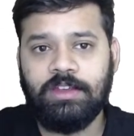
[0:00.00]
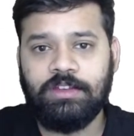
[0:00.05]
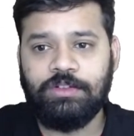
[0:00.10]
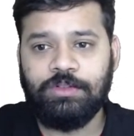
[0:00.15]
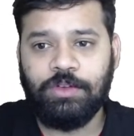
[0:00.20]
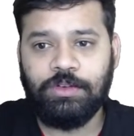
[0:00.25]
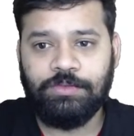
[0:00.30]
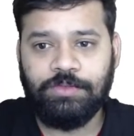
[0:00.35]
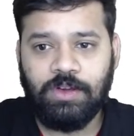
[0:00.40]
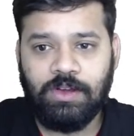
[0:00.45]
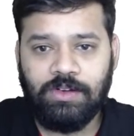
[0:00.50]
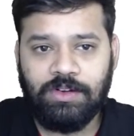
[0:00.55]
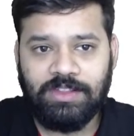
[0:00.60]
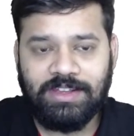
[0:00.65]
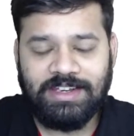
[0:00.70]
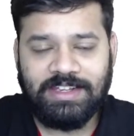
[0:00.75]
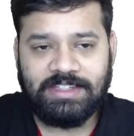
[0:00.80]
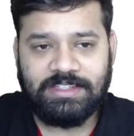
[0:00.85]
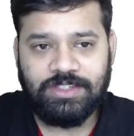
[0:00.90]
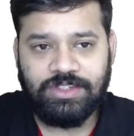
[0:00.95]
Going forward to the
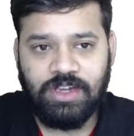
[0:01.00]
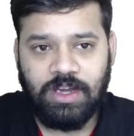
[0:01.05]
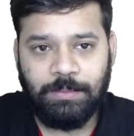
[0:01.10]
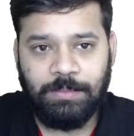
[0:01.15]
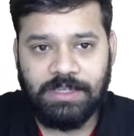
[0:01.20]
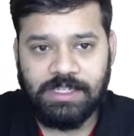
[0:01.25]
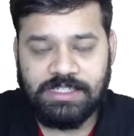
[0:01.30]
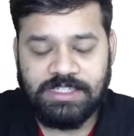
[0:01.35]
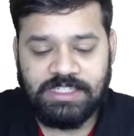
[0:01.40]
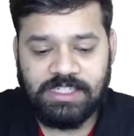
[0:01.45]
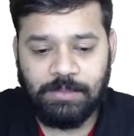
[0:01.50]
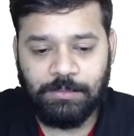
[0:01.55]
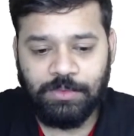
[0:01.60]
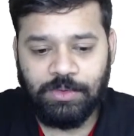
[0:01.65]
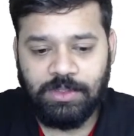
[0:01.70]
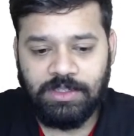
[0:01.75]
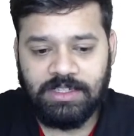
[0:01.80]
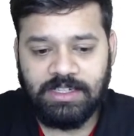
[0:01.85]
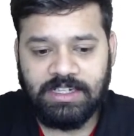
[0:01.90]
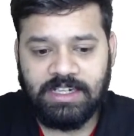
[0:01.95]
next topic,
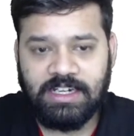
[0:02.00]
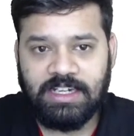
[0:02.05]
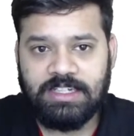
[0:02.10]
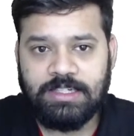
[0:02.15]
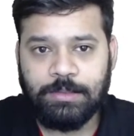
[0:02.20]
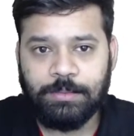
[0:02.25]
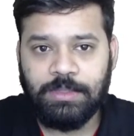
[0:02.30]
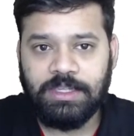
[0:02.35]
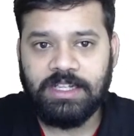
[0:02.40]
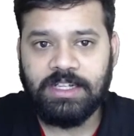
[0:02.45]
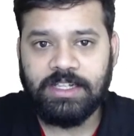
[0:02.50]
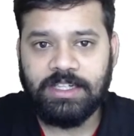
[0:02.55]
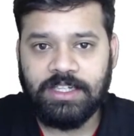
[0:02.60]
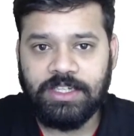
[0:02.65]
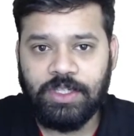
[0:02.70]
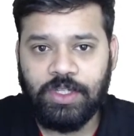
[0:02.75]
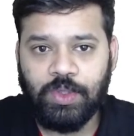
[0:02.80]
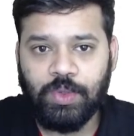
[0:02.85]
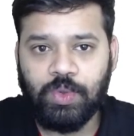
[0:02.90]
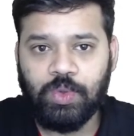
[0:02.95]
Jammu and Kashmir
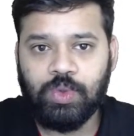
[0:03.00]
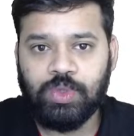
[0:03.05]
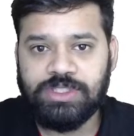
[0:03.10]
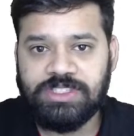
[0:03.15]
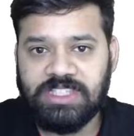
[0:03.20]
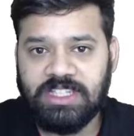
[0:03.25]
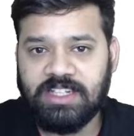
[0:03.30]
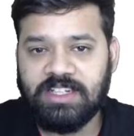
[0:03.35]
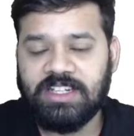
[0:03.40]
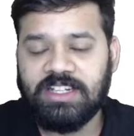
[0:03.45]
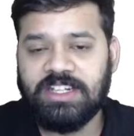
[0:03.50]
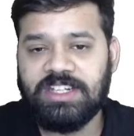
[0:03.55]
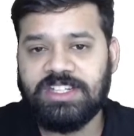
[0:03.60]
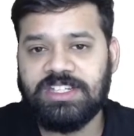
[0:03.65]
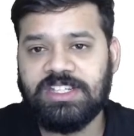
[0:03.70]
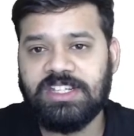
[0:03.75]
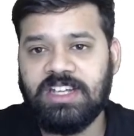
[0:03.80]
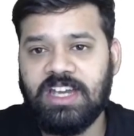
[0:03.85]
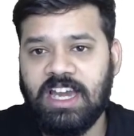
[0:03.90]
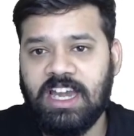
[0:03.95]
new
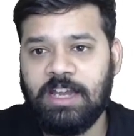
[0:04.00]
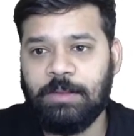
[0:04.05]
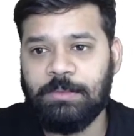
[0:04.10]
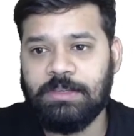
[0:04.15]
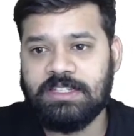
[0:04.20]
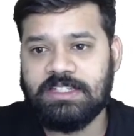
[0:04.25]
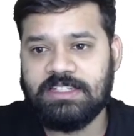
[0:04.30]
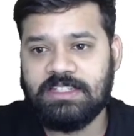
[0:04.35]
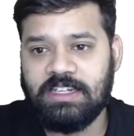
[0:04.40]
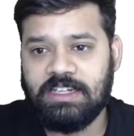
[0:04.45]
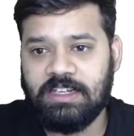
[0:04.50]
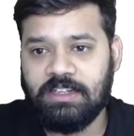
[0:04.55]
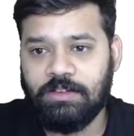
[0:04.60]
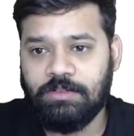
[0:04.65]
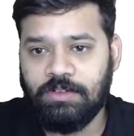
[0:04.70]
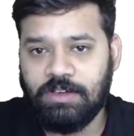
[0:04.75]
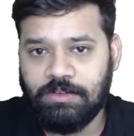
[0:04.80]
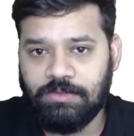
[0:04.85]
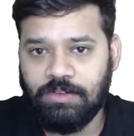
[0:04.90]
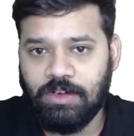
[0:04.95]
generation
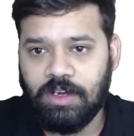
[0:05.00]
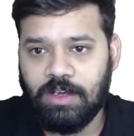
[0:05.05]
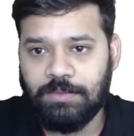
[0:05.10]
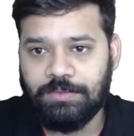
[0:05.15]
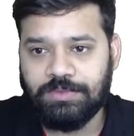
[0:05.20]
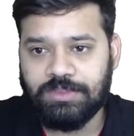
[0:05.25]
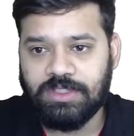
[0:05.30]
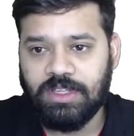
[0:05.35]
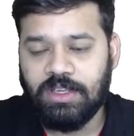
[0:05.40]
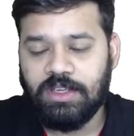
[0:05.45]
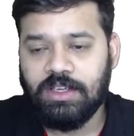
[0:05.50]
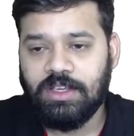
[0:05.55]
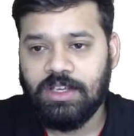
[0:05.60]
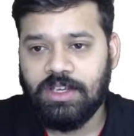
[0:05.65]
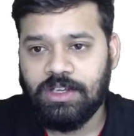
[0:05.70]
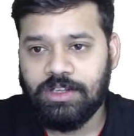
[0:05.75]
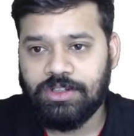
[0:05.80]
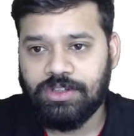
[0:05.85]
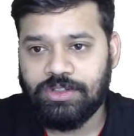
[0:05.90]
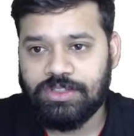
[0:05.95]
administrative reforms.
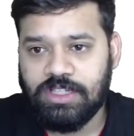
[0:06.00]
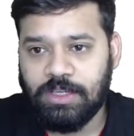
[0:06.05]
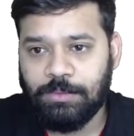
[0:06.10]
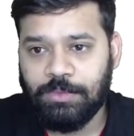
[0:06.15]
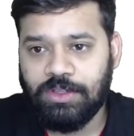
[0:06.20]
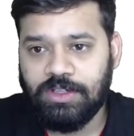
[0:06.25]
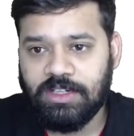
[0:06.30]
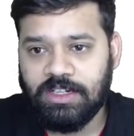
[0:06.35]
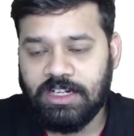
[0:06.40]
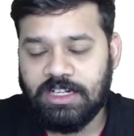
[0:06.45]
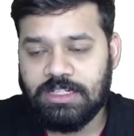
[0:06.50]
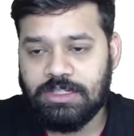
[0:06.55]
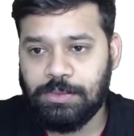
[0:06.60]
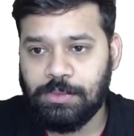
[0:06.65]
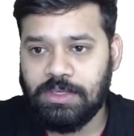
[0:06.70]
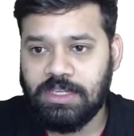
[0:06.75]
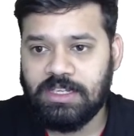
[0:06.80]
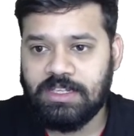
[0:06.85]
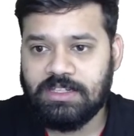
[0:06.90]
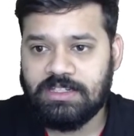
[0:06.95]
So Jammu and
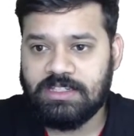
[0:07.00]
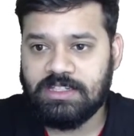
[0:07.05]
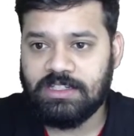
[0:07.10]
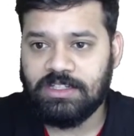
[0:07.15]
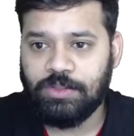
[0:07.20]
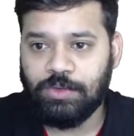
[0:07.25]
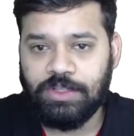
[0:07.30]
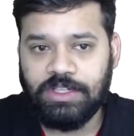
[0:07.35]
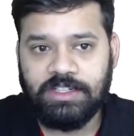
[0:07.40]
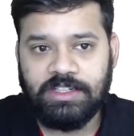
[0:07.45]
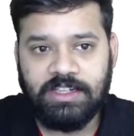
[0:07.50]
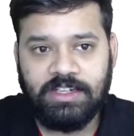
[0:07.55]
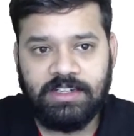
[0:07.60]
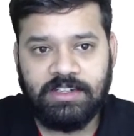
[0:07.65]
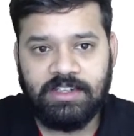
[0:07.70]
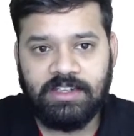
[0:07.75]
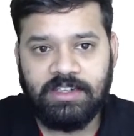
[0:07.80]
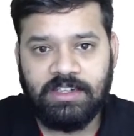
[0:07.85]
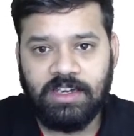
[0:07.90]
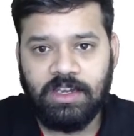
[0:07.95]
Kashmir, it's a union
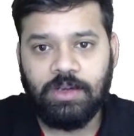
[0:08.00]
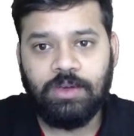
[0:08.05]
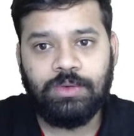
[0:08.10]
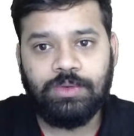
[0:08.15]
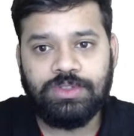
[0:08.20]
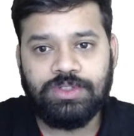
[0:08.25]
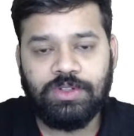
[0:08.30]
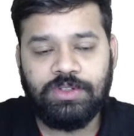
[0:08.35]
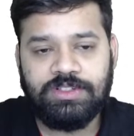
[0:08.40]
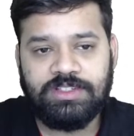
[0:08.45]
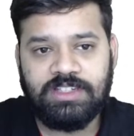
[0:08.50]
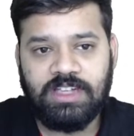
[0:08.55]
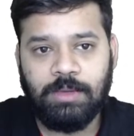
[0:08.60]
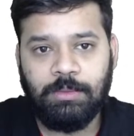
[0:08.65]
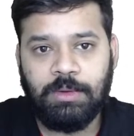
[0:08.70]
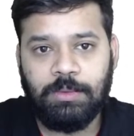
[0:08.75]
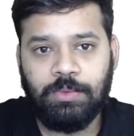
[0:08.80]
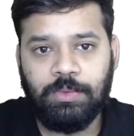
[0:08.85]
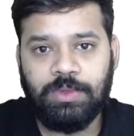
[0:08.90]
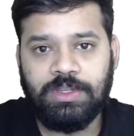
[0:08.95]
territory now, so it's come
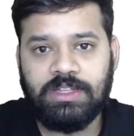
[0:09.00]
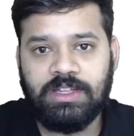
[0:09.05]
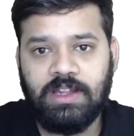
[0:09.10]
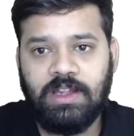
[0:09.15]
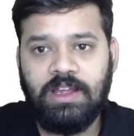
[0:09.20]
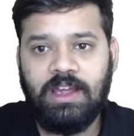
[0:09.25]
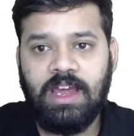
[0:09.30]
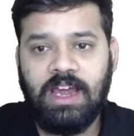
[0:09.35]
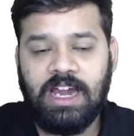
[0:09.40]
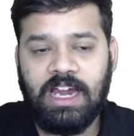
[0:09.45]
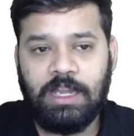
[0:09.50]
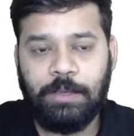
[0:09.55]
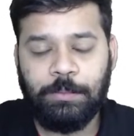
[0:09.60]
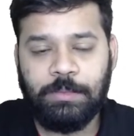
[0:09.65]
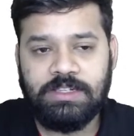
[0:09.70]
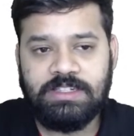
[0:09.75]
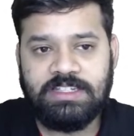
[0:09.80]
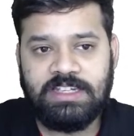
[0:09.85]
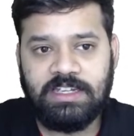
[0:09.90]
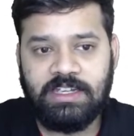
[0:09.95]
up with
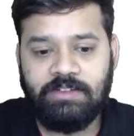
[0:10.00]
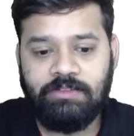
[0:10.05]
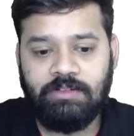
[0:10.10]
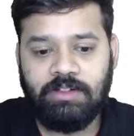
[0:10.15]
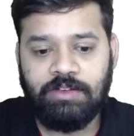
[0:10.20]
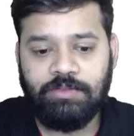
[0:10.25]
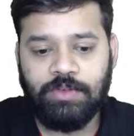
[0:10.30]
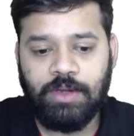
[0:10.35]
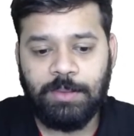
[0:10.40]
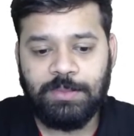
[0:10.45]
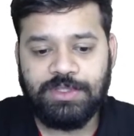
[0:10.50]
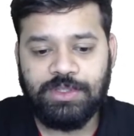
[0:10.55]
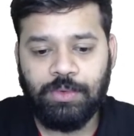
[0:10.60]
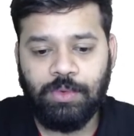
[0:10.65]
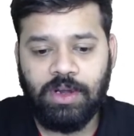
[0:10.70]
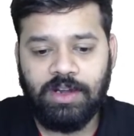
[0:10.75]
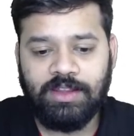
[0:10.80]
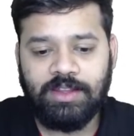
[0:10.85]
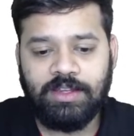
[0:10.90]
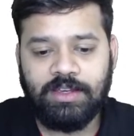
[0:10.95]
administrative reforms. So
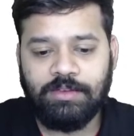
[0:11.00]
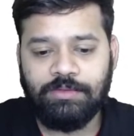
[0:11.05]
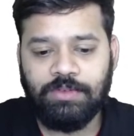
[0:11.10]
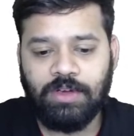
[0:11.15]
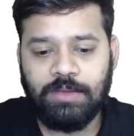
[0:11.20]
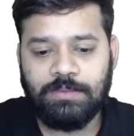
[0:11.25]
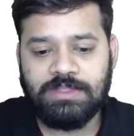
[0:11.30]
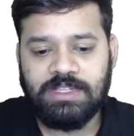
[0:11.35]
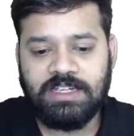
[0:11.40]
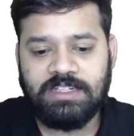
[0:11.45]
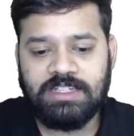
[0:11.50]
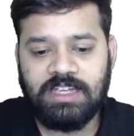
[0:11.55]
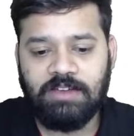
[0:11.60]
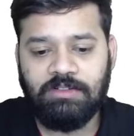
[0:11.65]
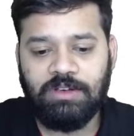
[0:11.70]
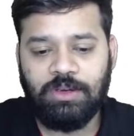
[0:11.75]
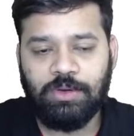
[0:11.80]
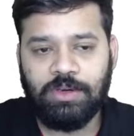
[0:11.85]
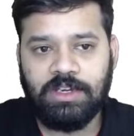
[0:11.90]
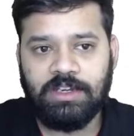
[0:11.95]
what are the reforms? Let's have a
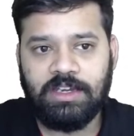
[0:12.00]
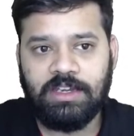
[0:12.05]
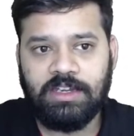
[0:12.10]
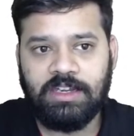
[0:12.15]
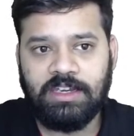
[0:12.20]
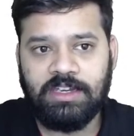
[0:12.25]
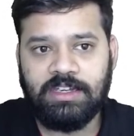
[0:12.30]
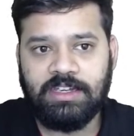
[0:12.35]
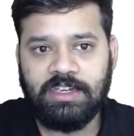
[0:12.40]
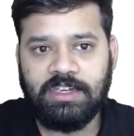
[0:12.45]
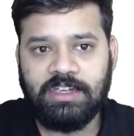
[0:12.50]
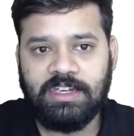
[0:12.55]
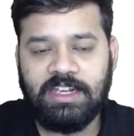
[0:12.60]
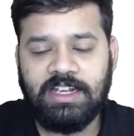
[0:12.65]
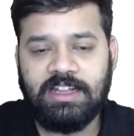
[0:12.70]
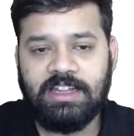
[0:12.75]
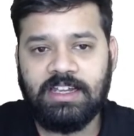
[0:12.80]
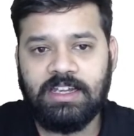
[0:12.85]
look at it in detail. The